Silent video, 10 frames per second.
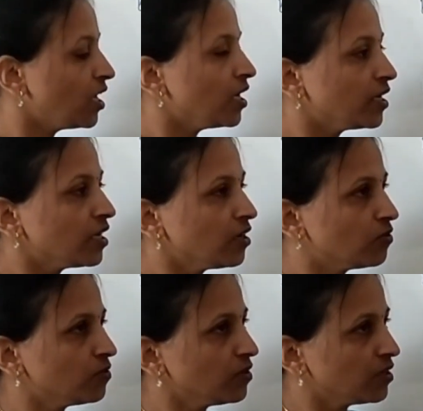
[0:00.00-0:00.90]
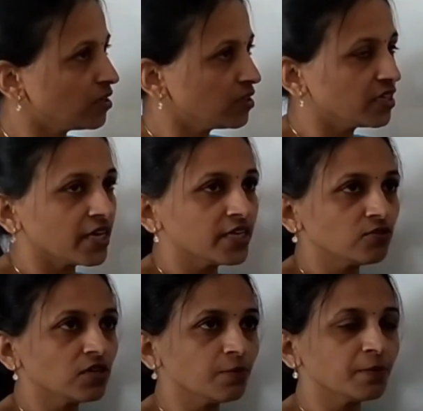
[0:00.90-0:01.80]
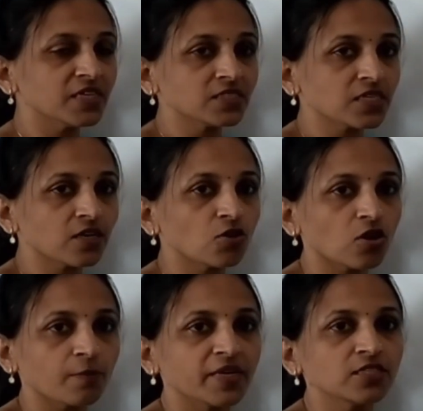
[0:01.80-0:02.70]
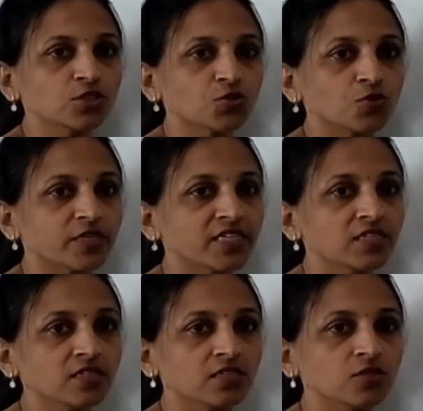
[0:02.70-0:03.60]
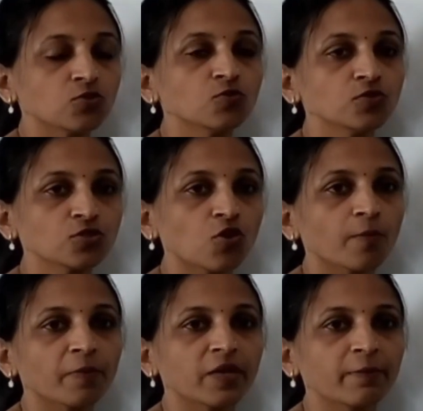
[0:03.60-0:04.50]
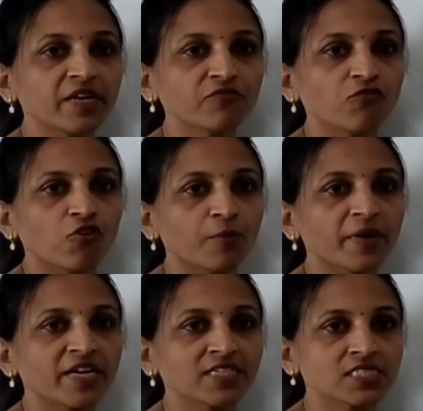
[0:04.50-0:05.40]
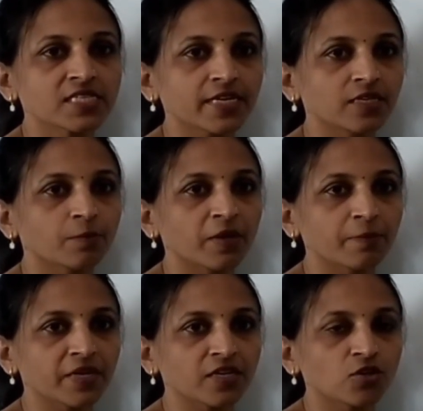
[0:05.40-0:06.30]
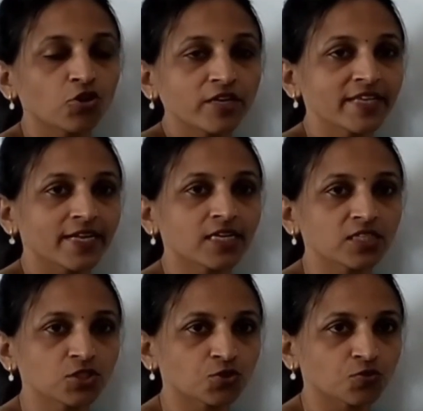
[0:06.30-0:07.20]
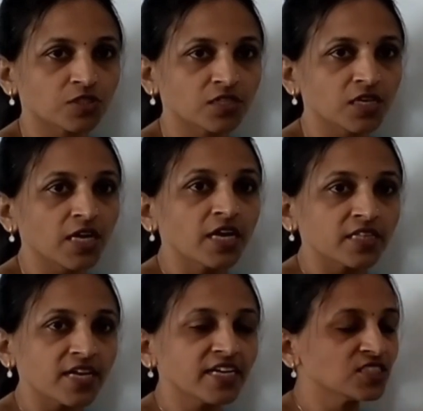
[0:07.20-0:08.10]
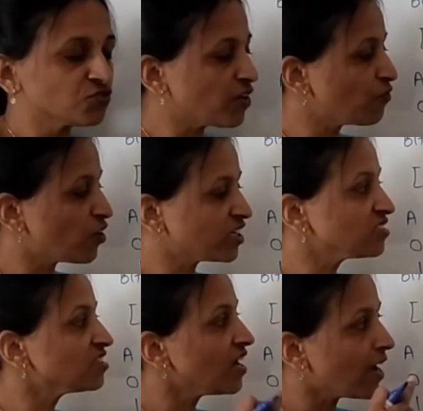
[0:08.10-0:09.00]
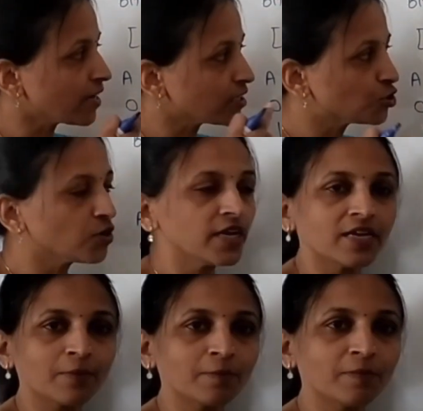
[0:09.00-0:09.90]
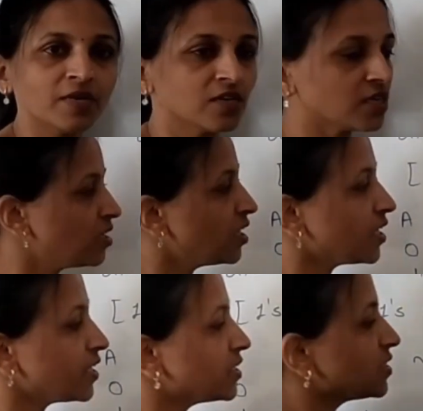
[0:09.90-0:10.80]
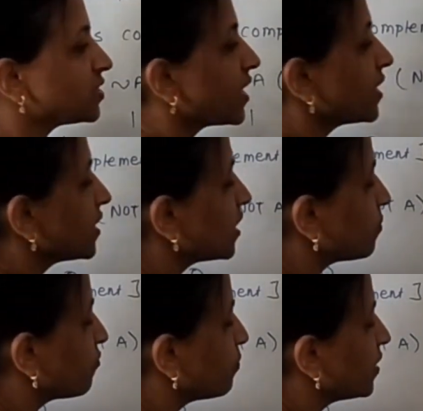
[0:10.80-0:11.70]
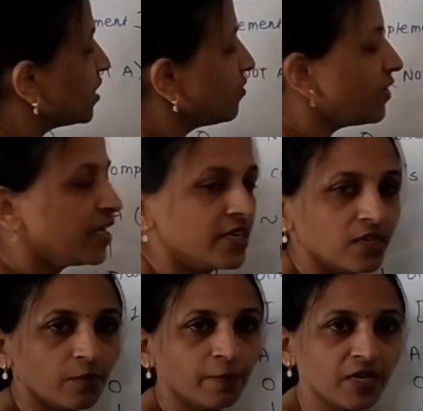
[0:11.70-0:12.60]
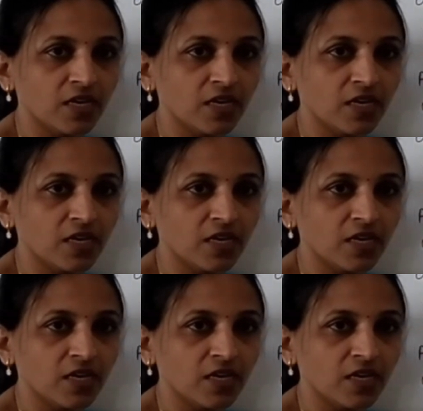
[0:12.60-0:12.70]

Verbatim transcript: Now negative numbers are normally stored in two's complement format inside a memory, not directly stored. That's why what is the actual number inside that b variable?